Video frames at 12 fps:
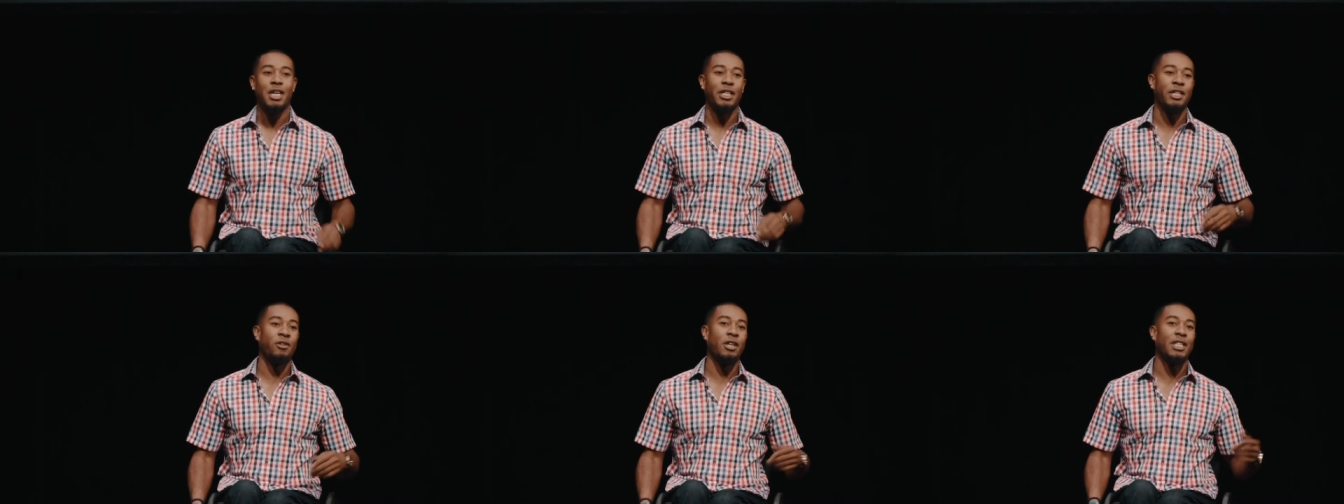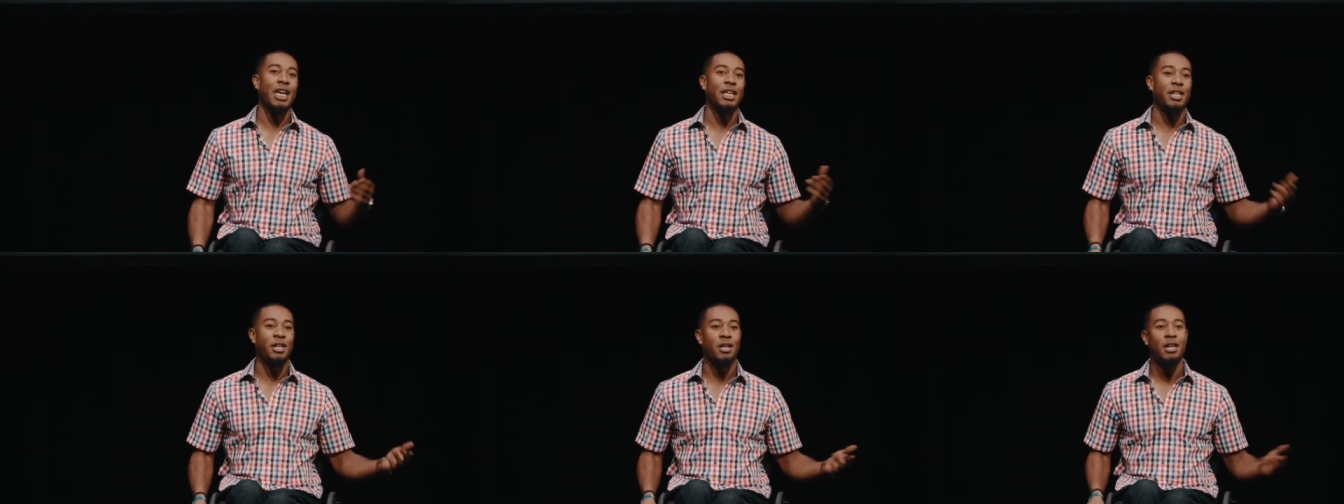Later on that
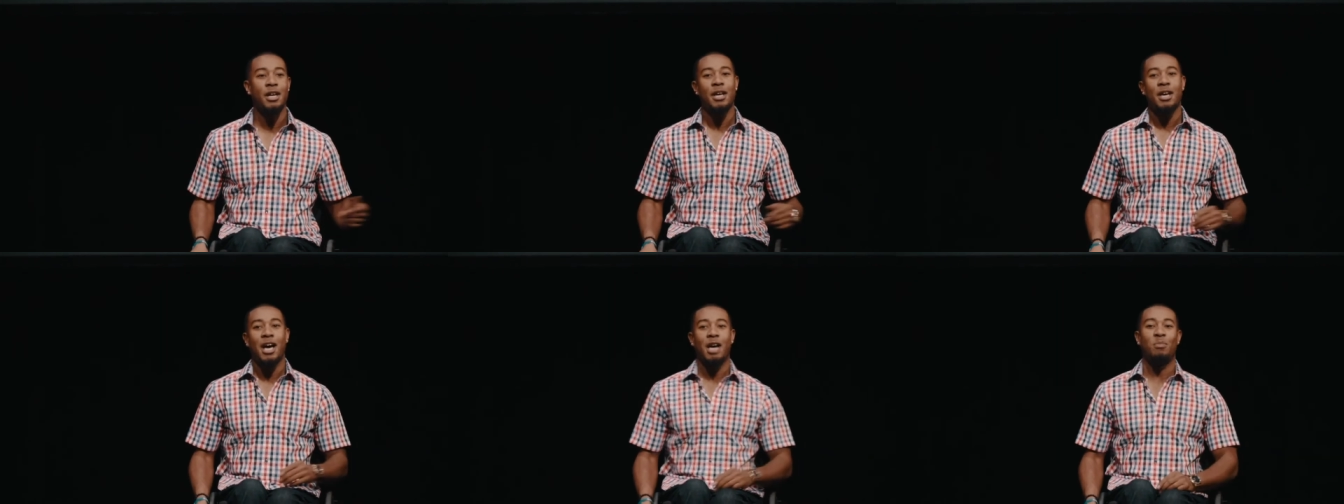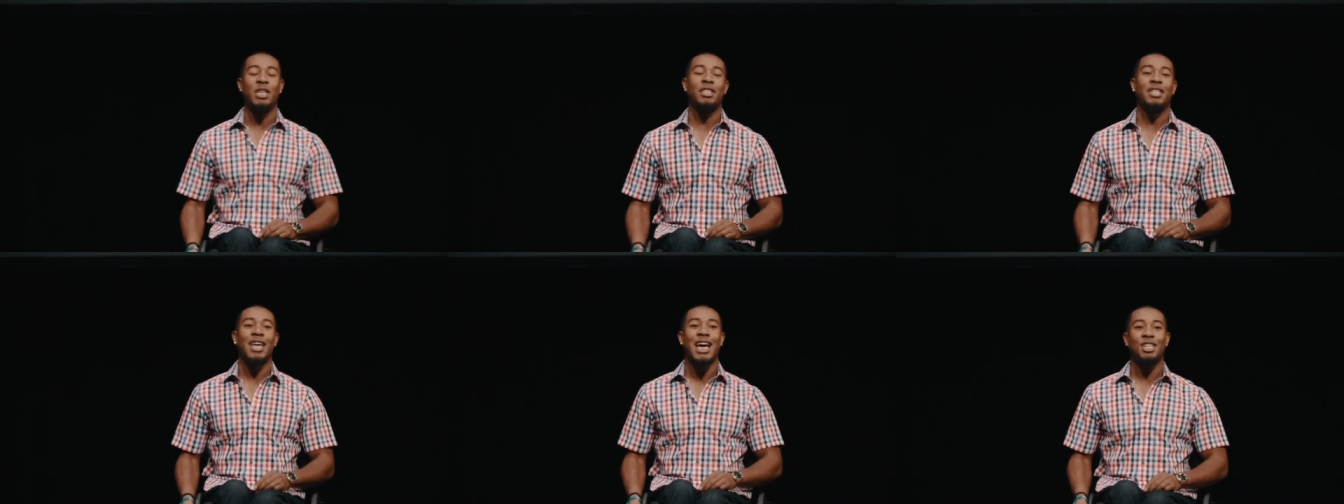year, I beat
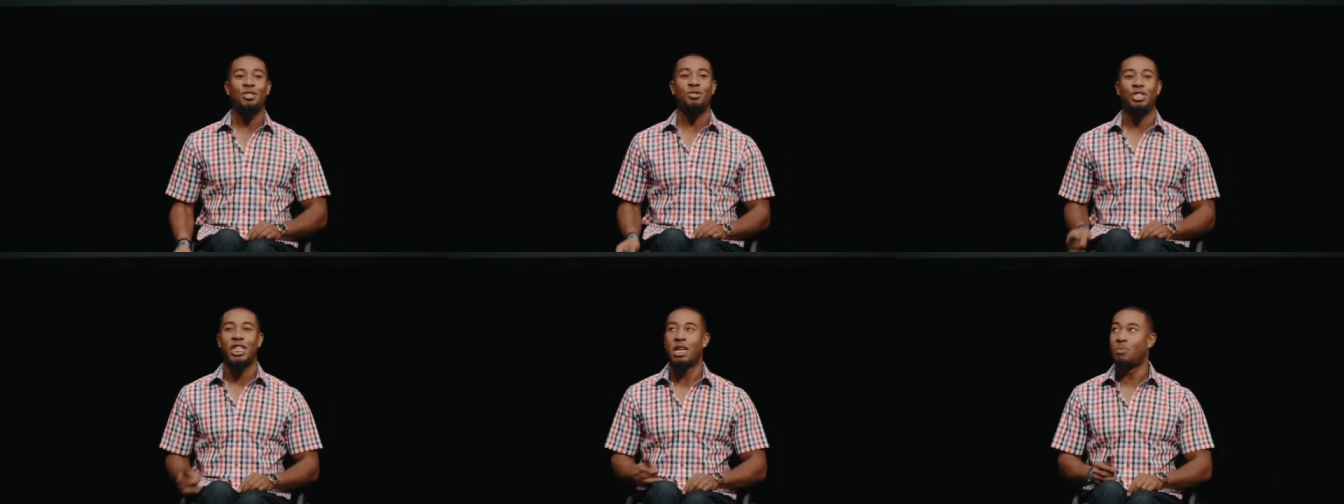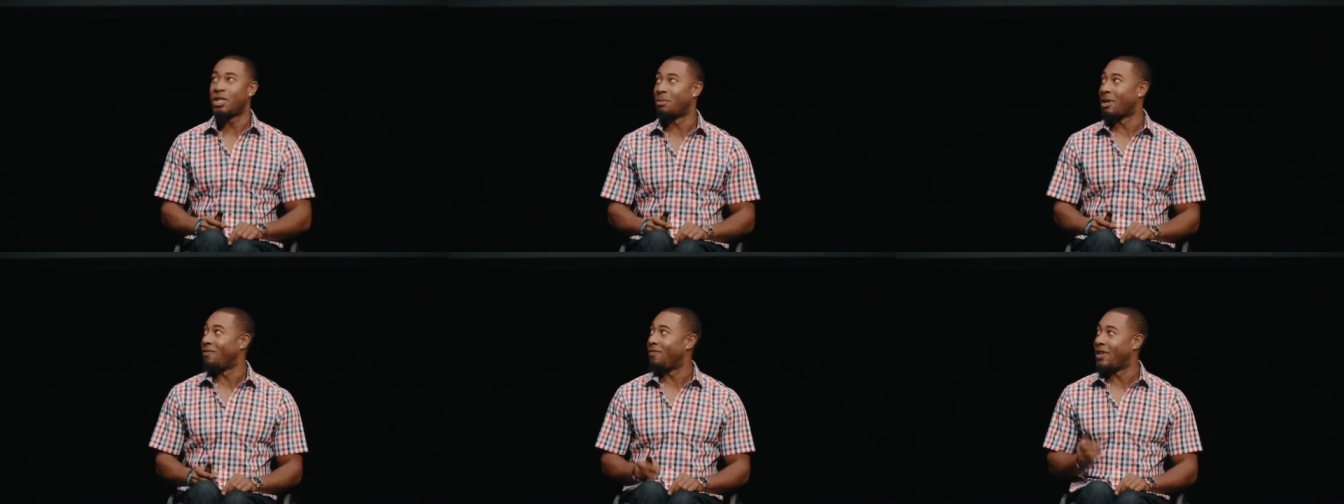the national champion in
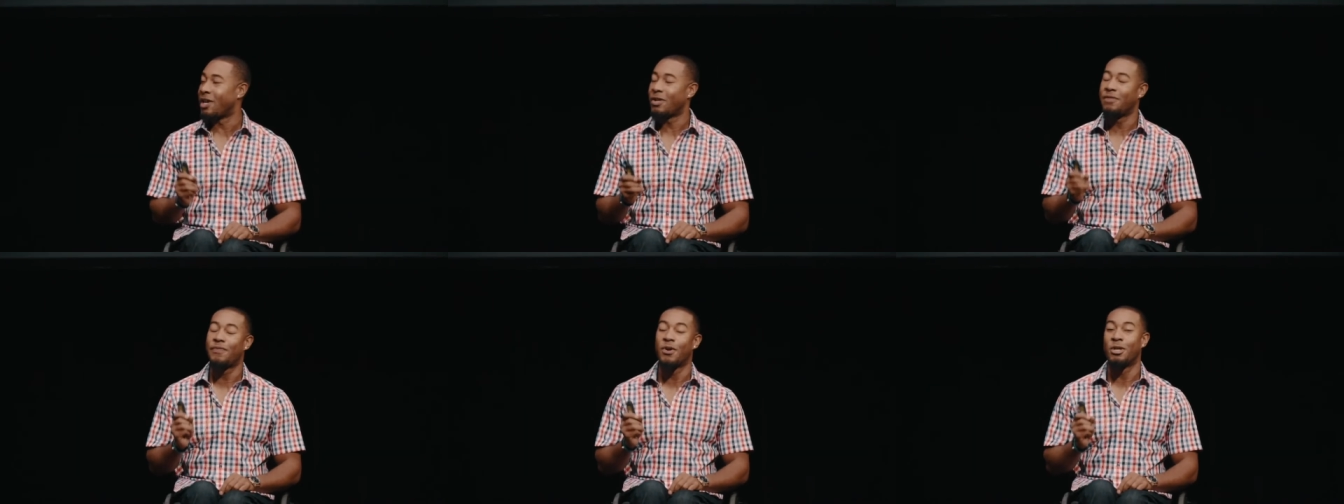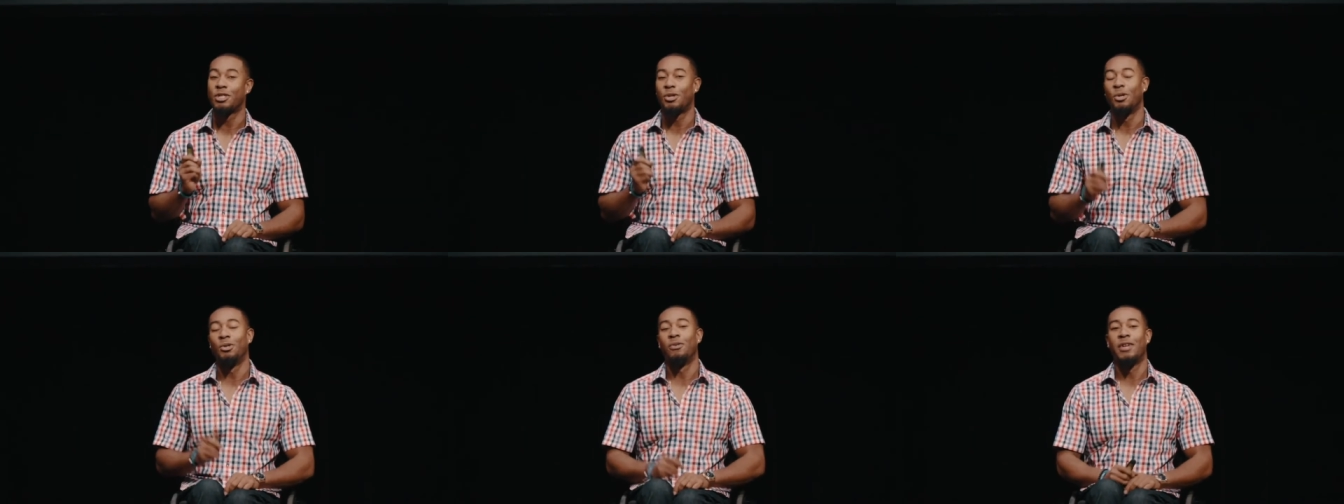my very first
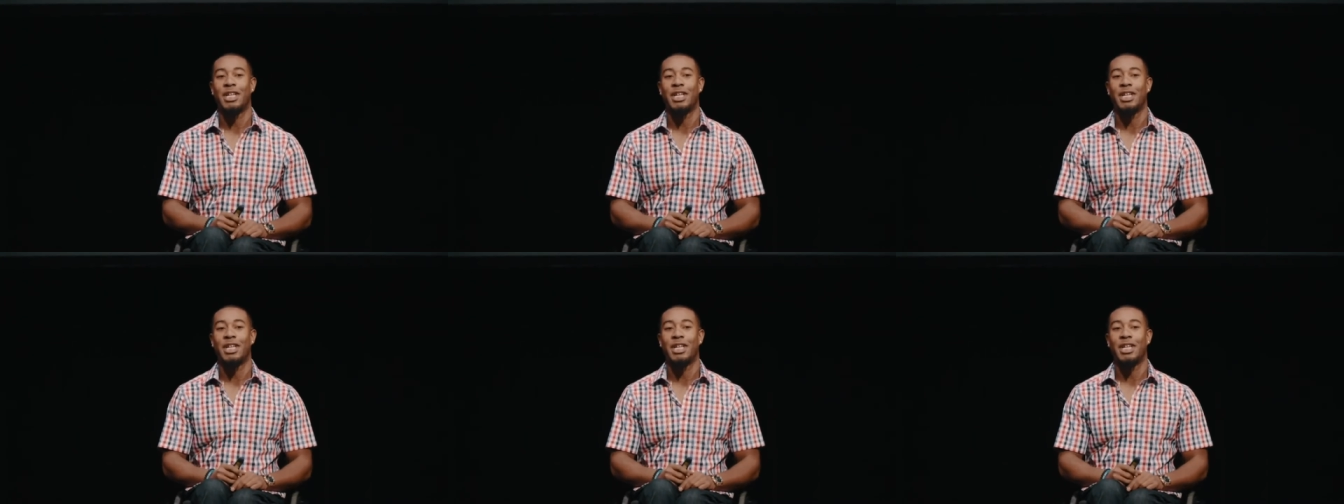hurdle